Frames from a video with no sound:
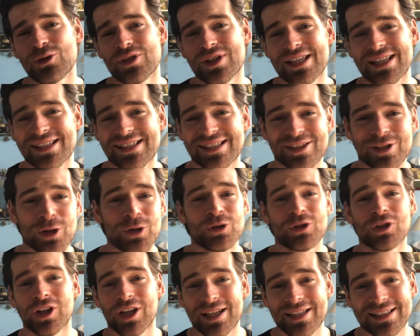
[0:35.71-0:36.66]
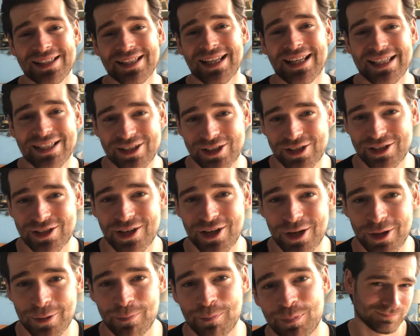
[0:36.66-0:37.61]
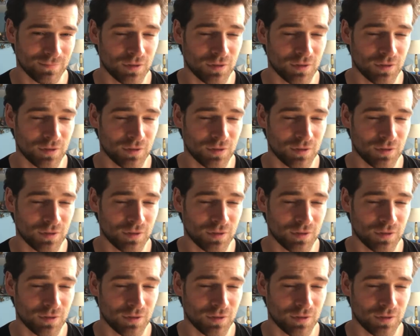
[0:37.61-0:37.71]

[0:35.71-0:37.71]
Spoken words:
this social isolation time.